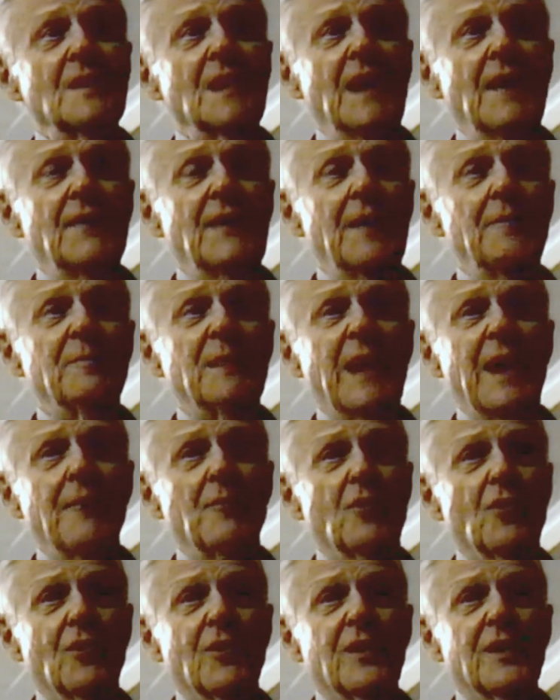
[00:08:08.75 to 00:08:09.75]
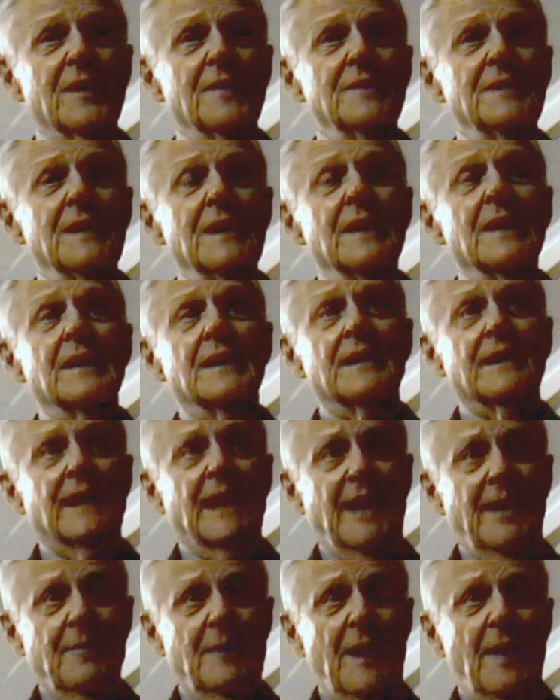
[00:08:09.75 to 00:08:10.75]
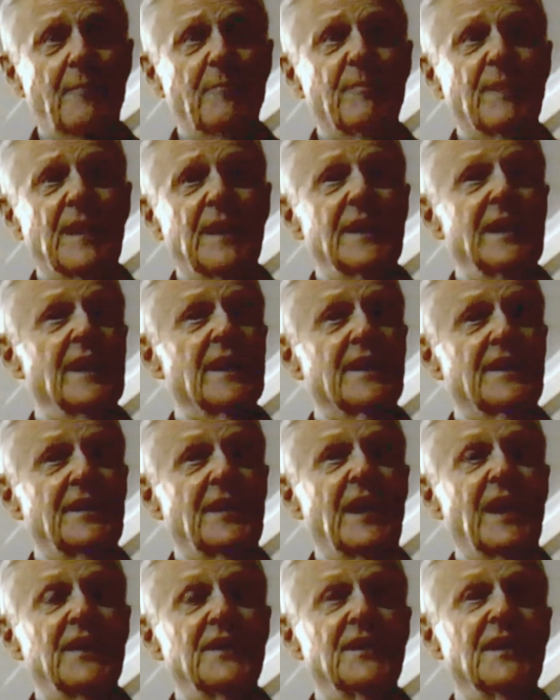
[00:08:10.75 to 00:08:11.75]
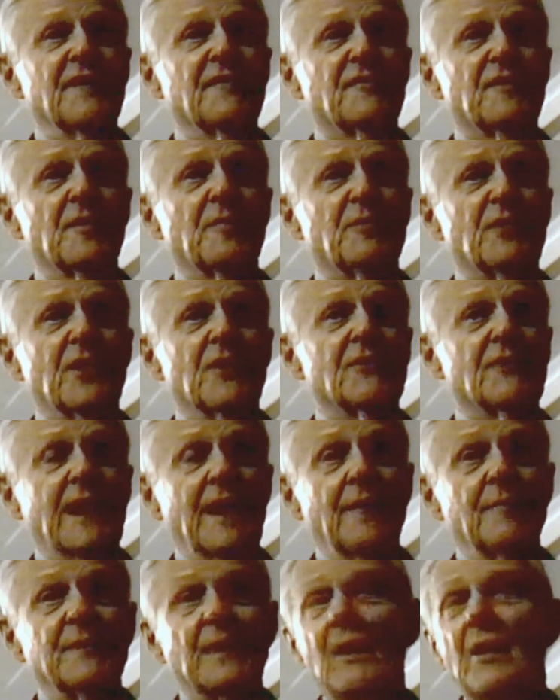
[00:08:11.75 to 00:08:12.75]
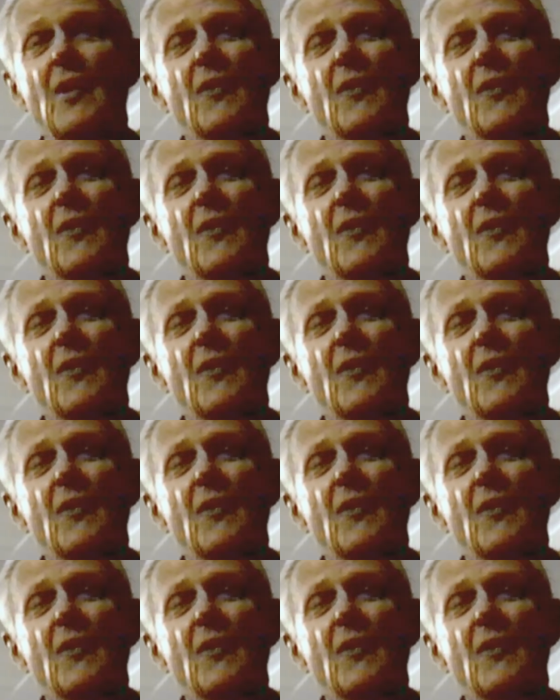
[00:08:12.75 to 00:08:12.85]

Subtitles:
and then Bob Horn came up, and he had an idea for a program.